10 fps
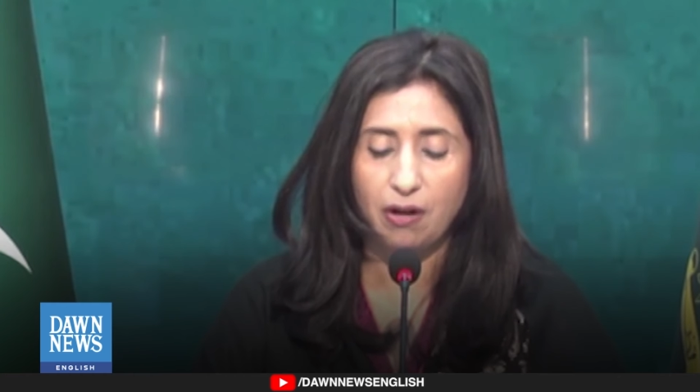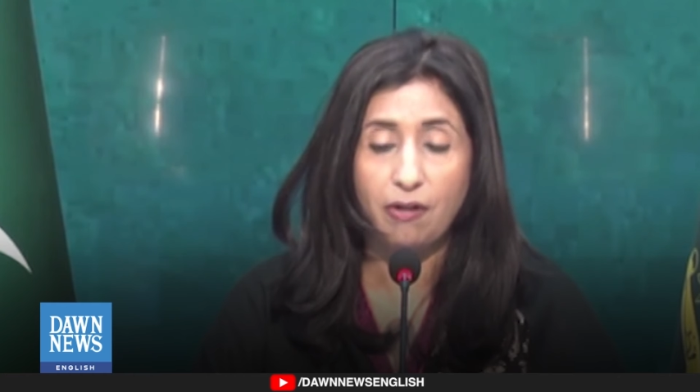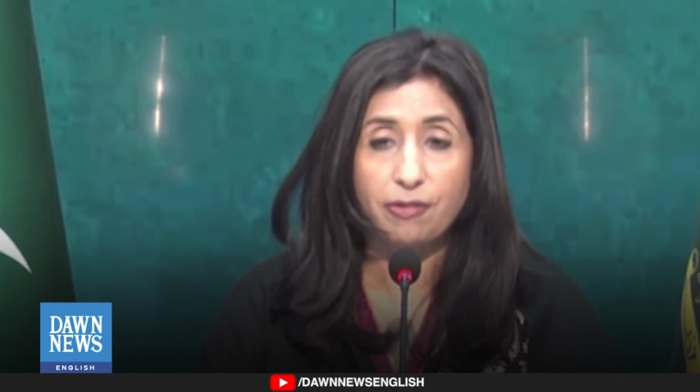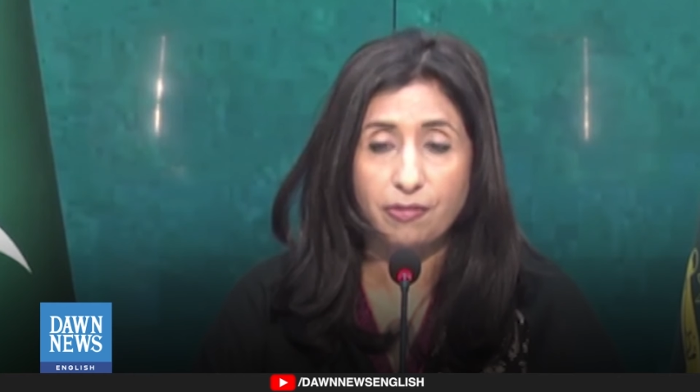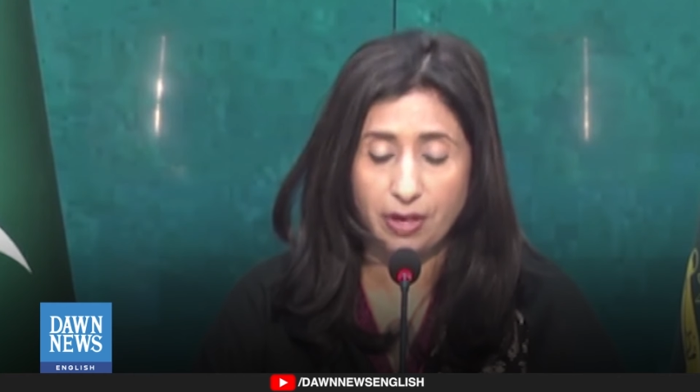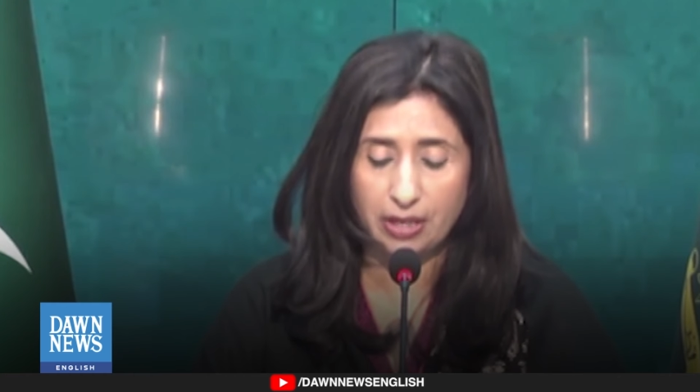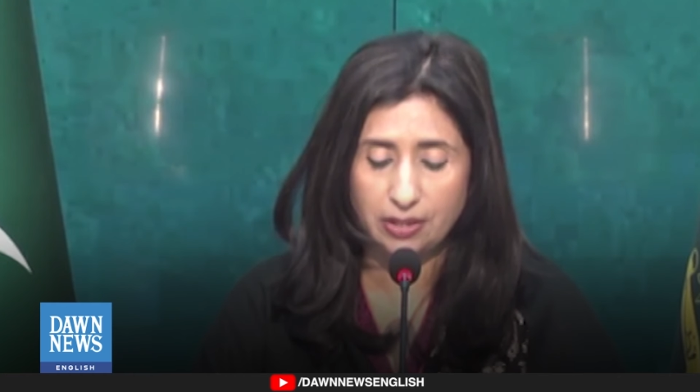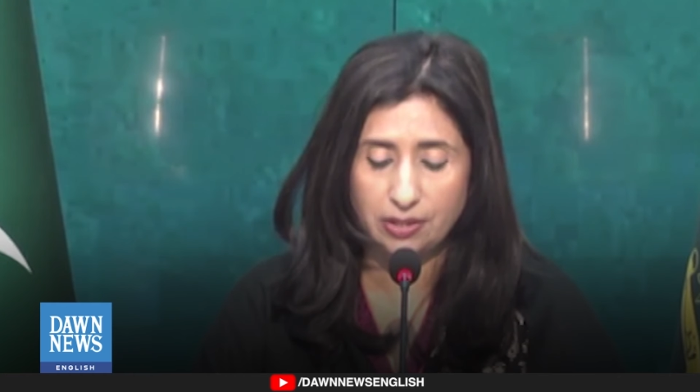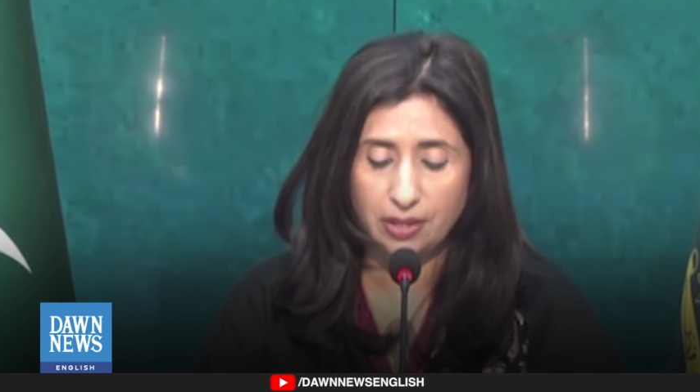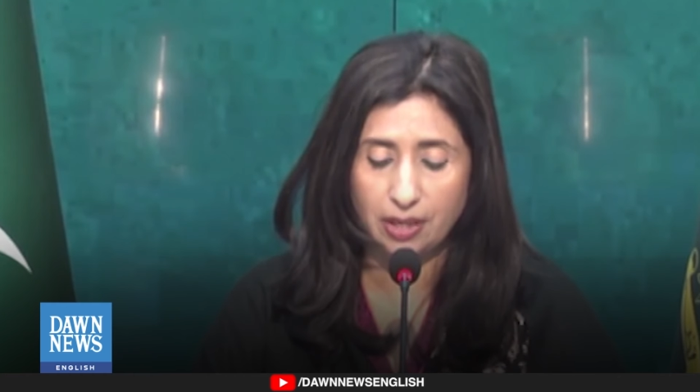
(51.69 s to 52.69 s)
of
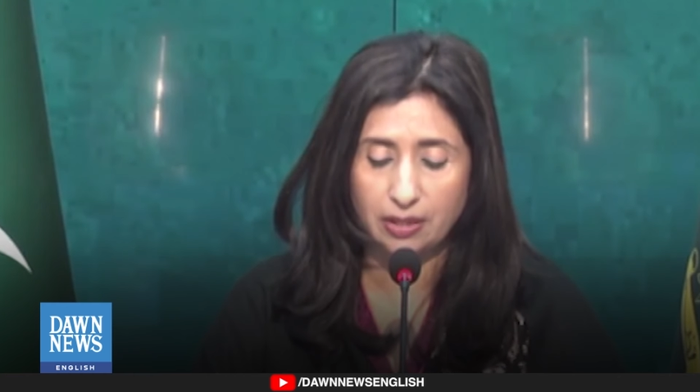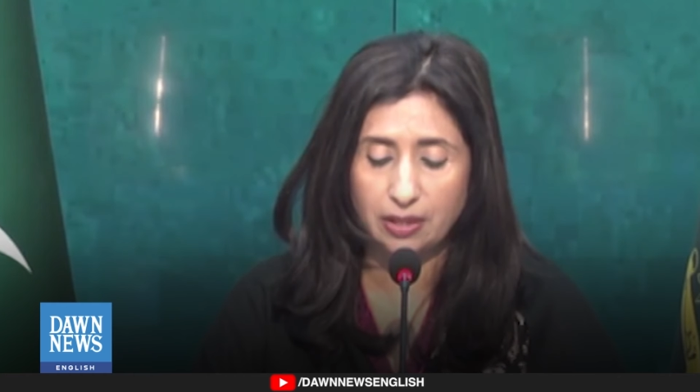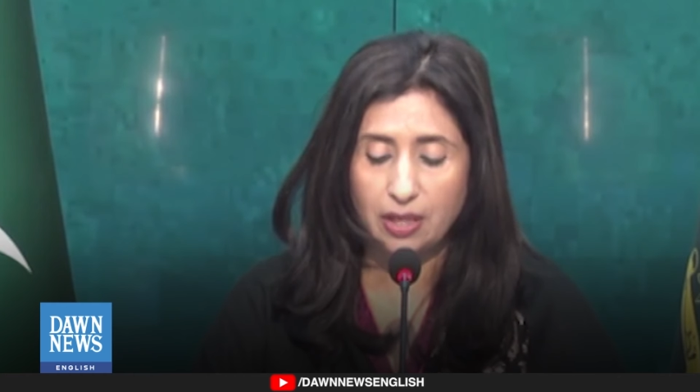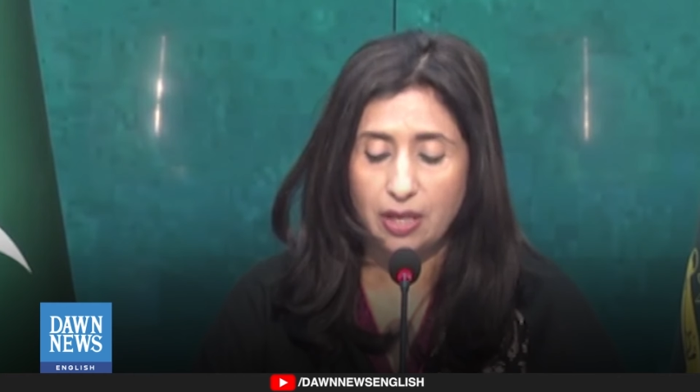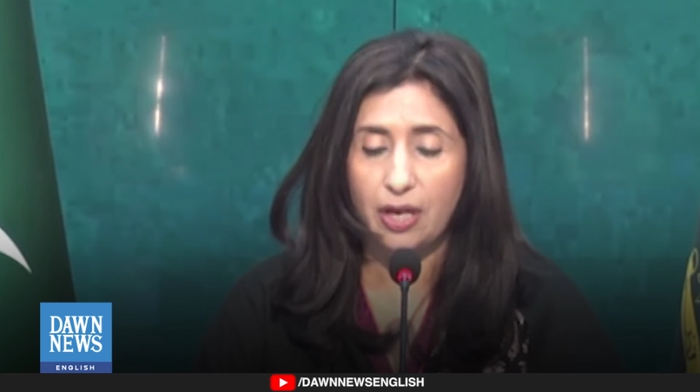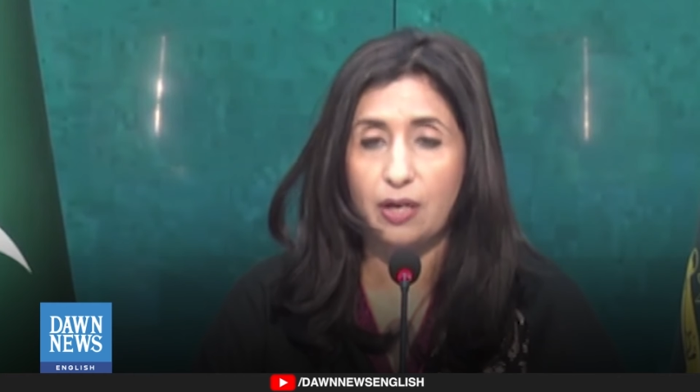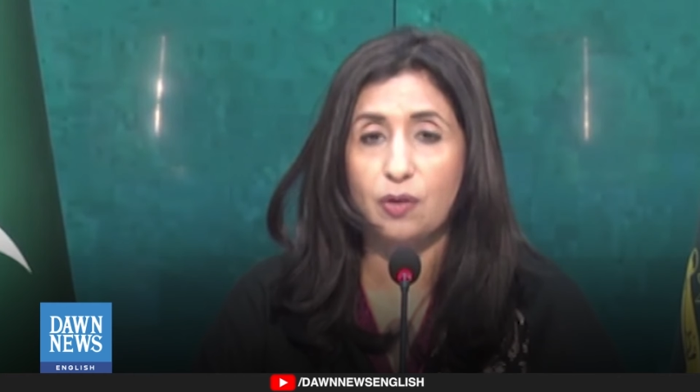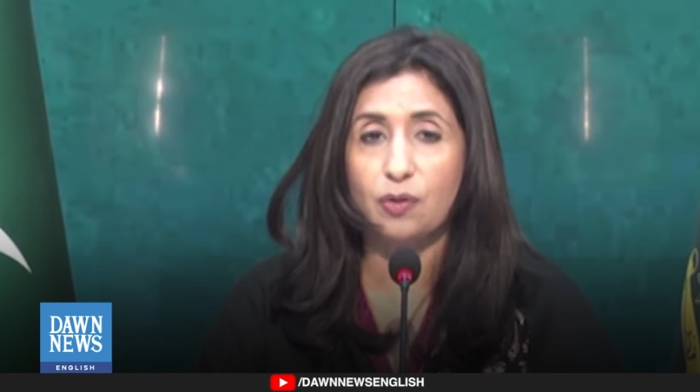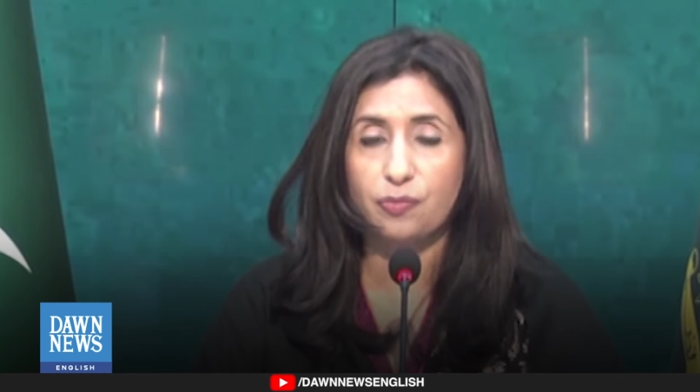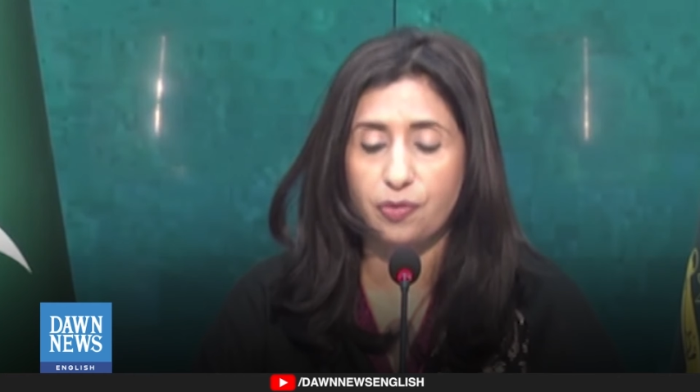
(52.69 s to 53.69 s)
Afghanistan
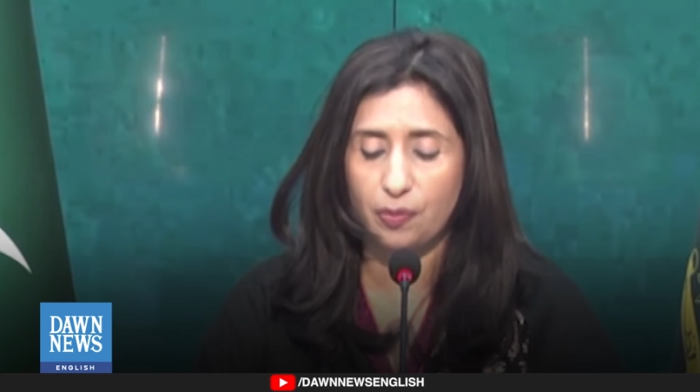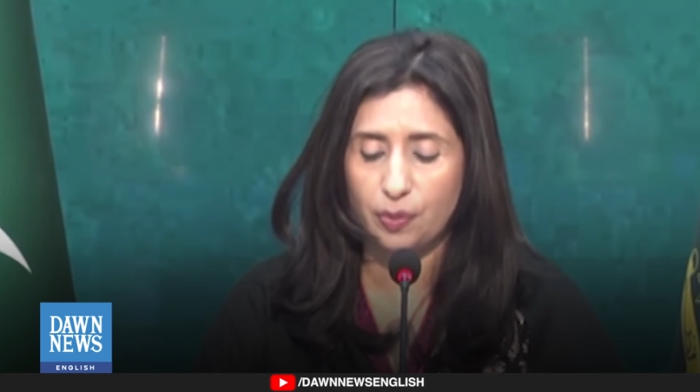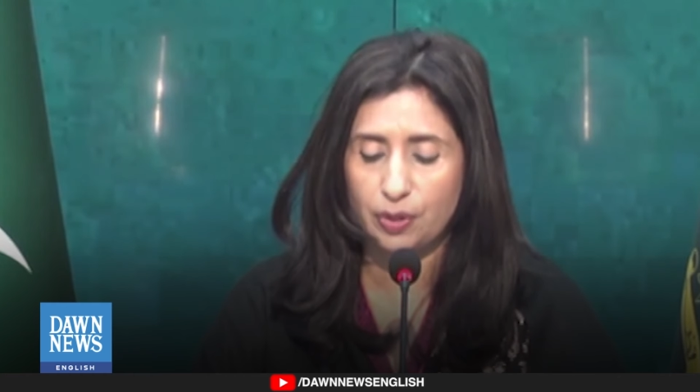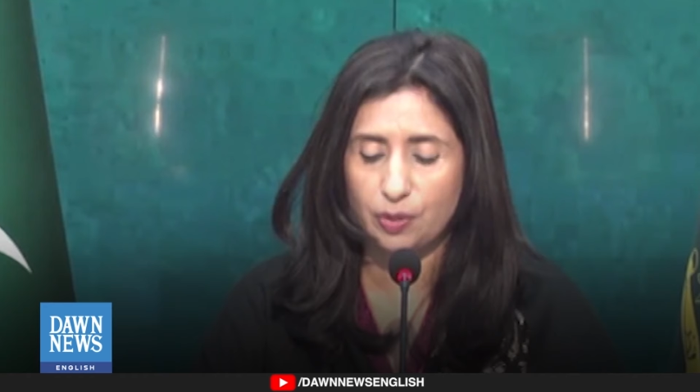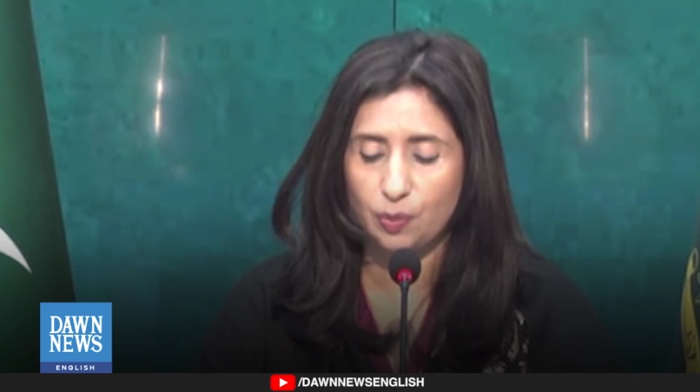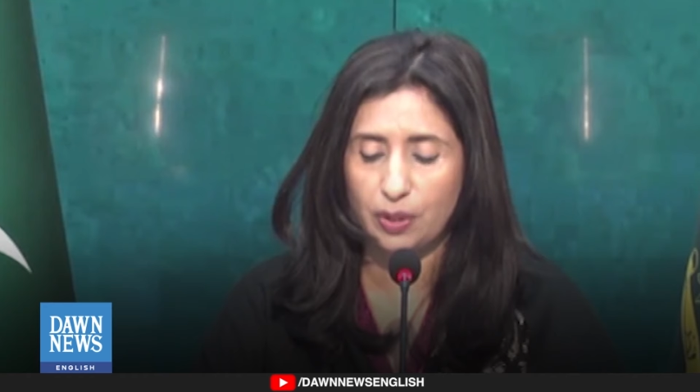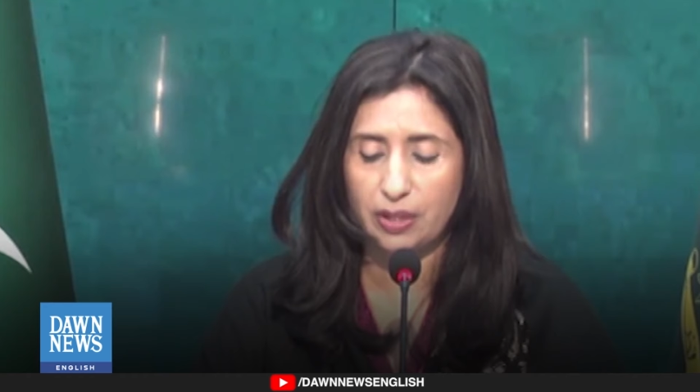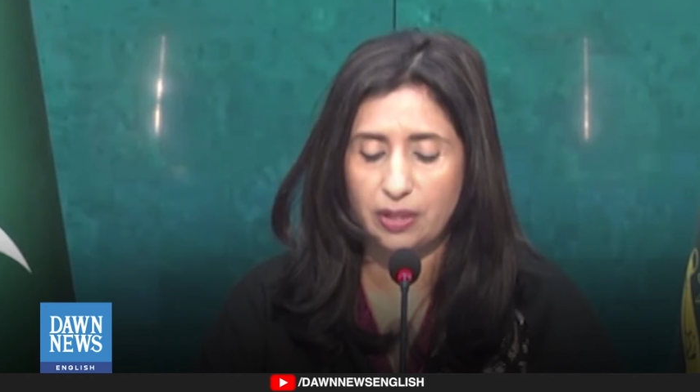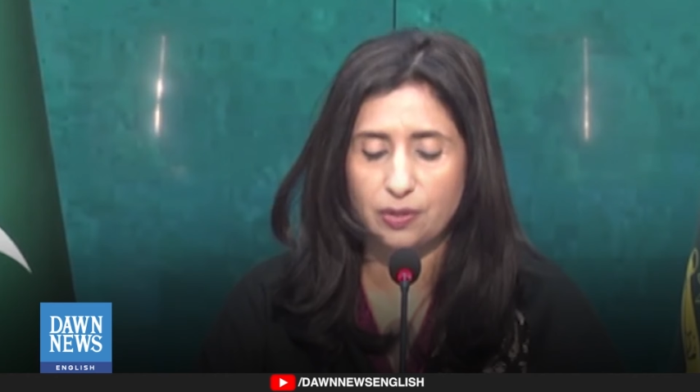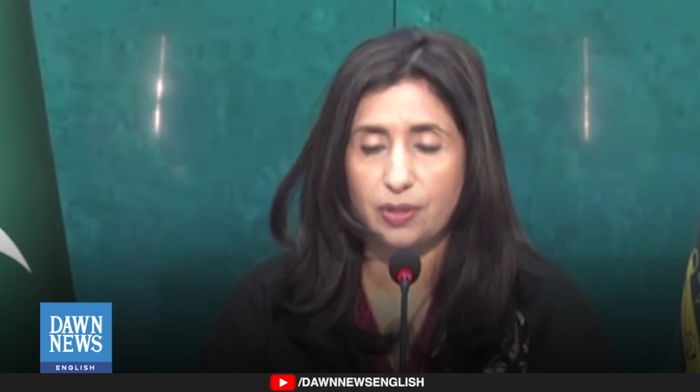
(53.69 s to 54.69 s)
and look forward to
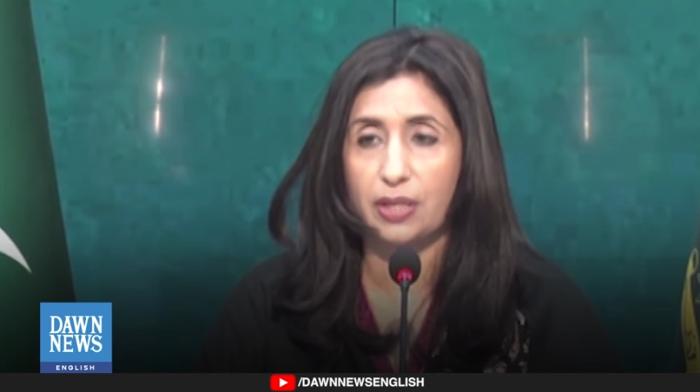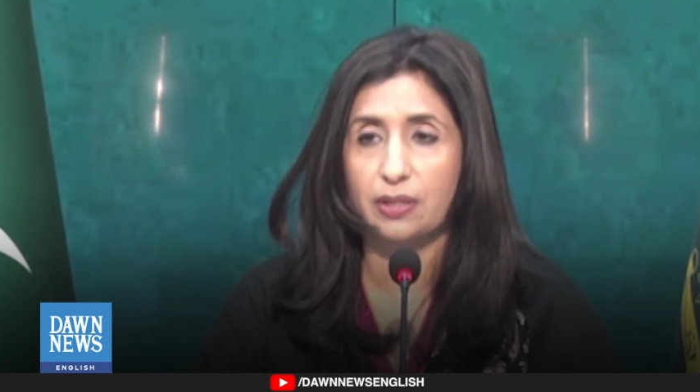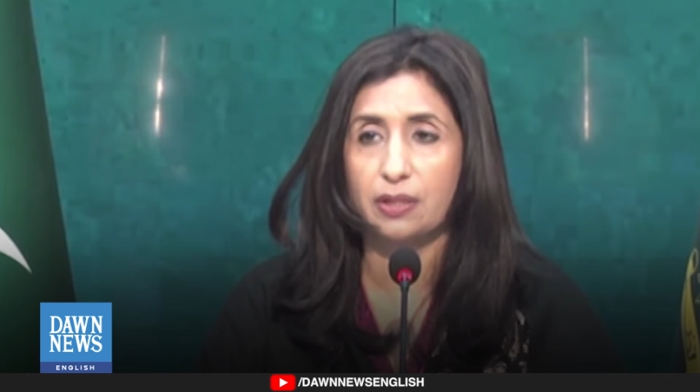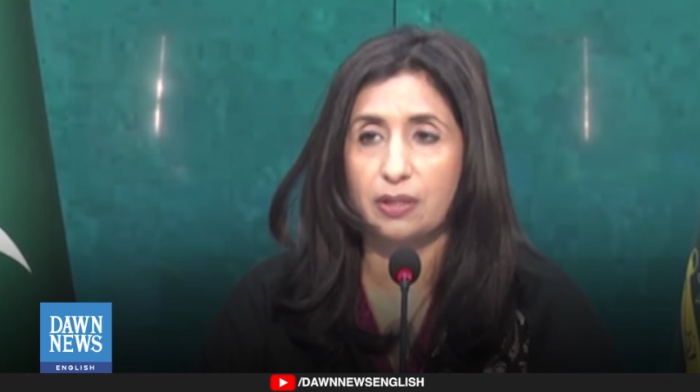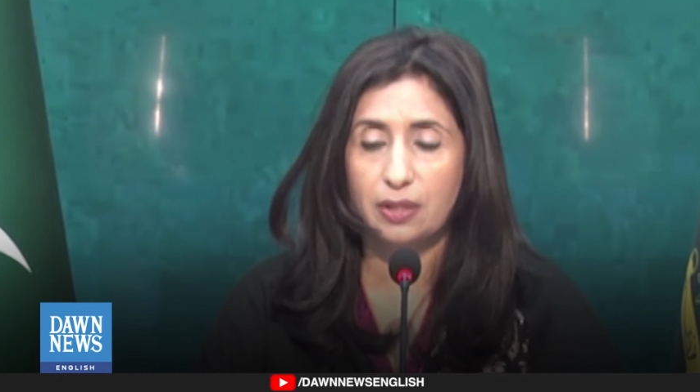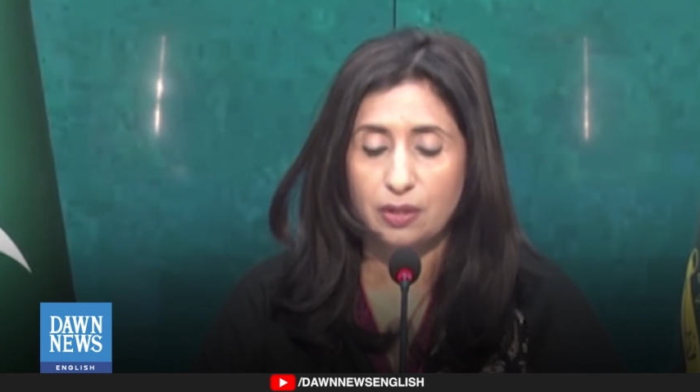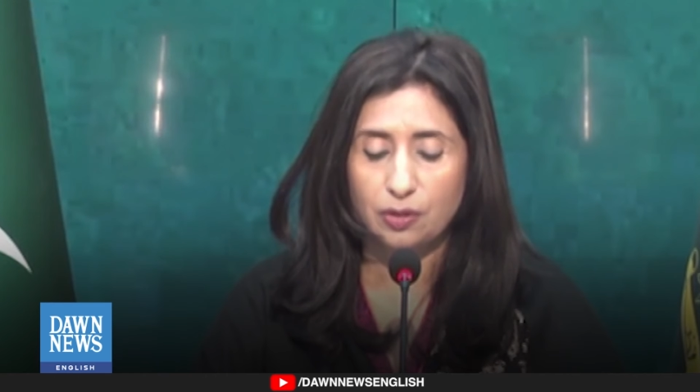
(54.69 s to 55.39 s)
working together